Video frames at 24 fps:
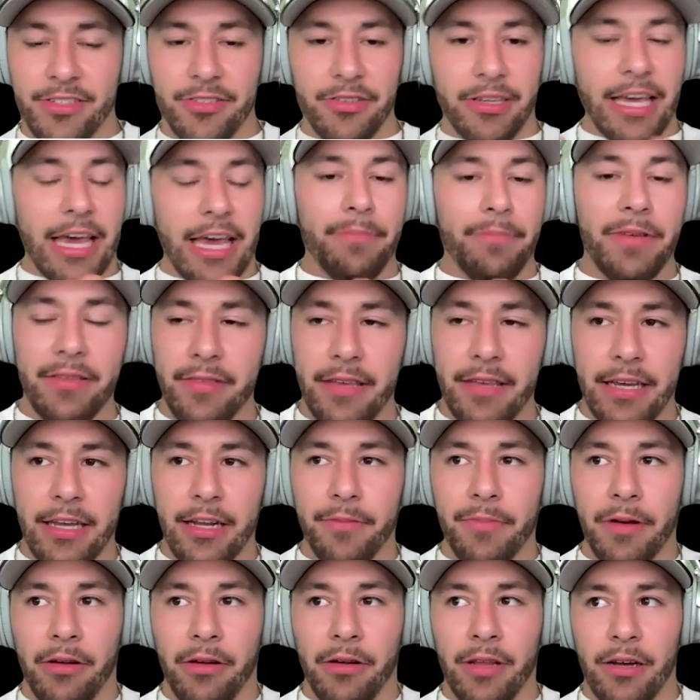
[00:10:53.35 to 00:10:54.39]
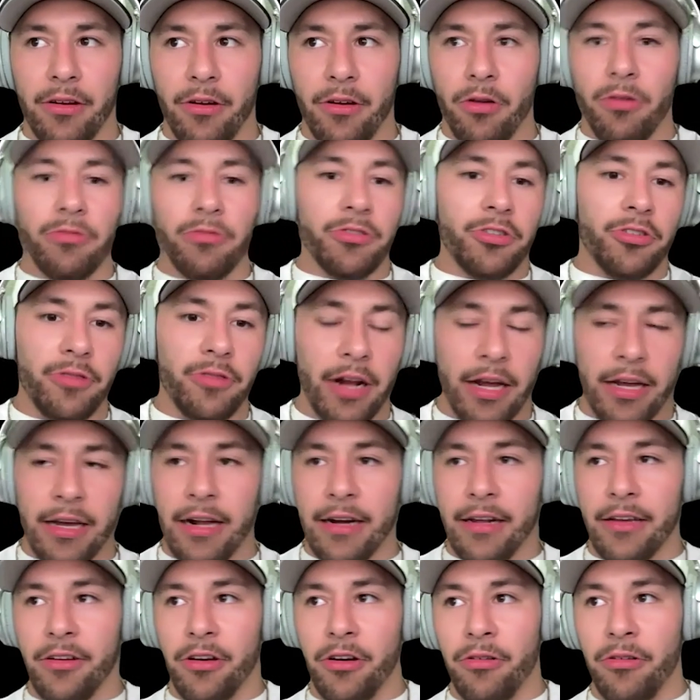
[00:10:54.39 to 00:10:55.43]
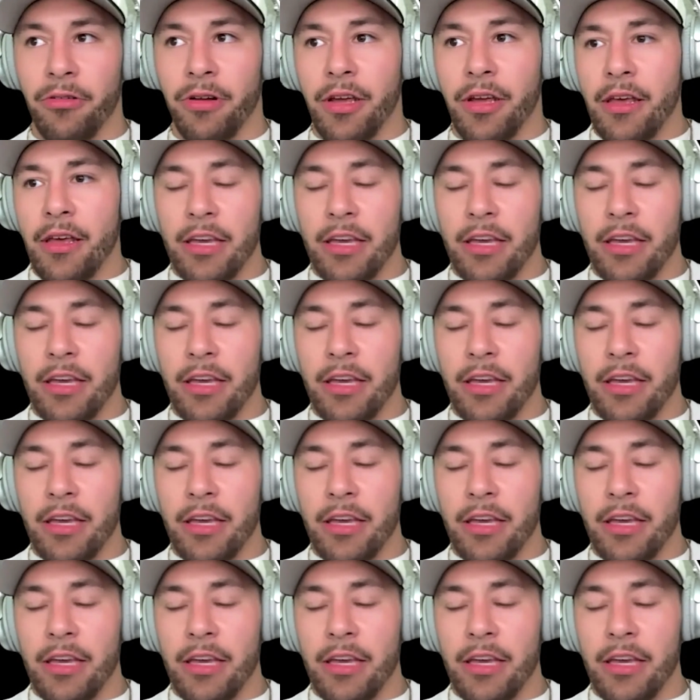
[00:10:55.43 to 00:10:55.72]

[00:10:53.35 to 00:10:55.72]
You can't be thinking about like, oh shoot, I got to go